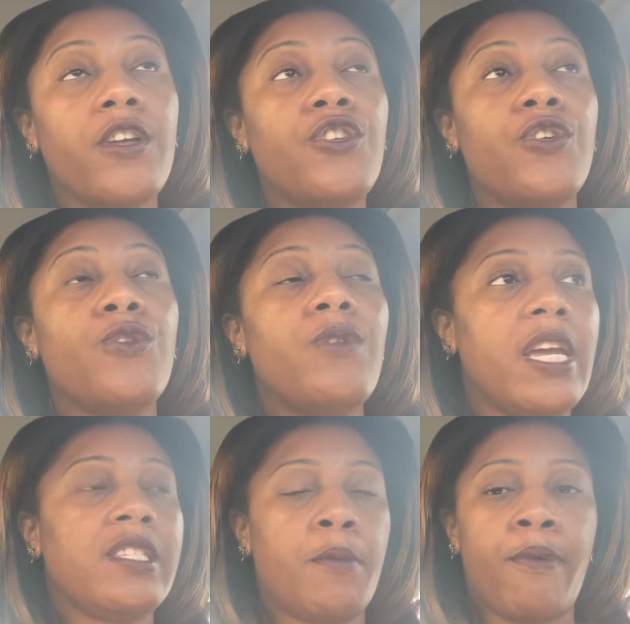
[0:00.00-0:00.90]
you
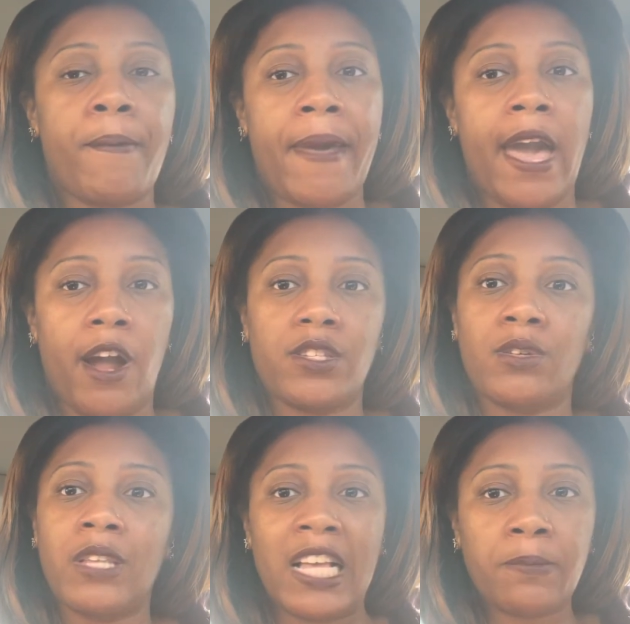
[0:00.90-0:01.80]
need to prepare so
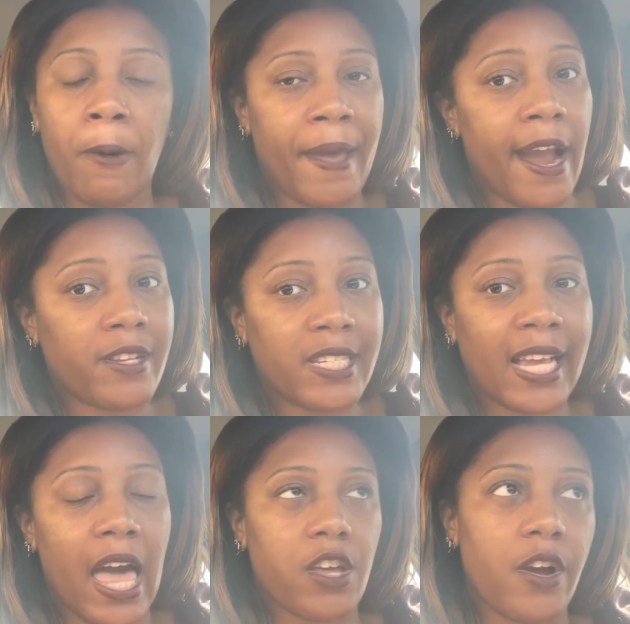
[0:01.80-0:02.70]
let's prepare
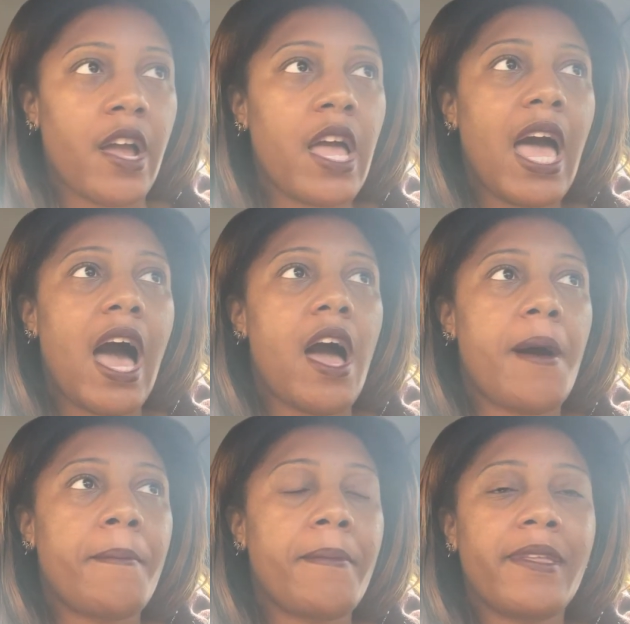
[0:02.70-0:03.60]
together
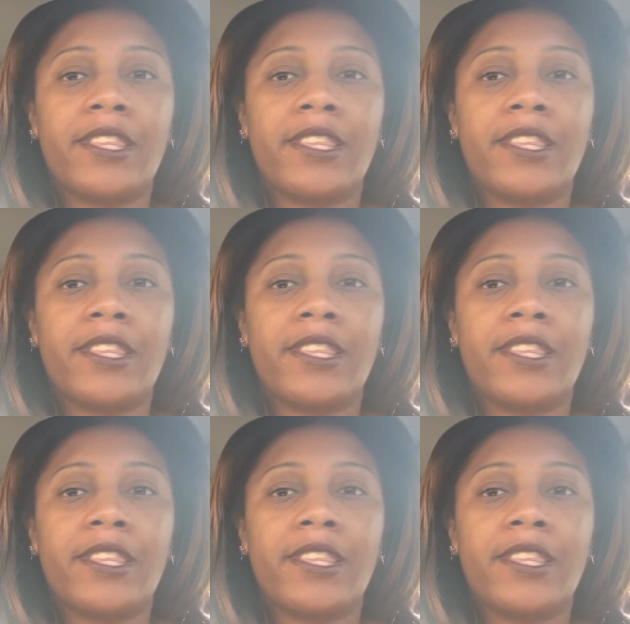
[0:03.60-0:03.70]
um,